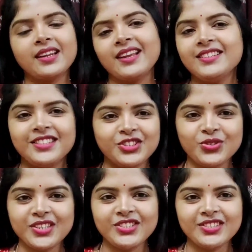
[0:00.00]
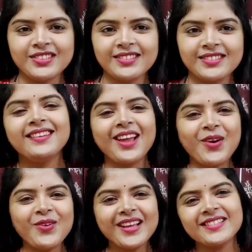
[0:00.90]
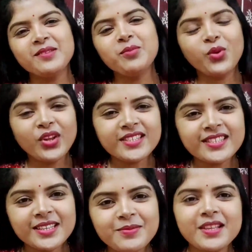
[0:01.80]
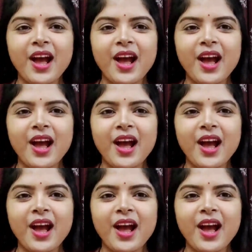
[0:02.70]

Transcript: right situation. Now, as a bonus tips,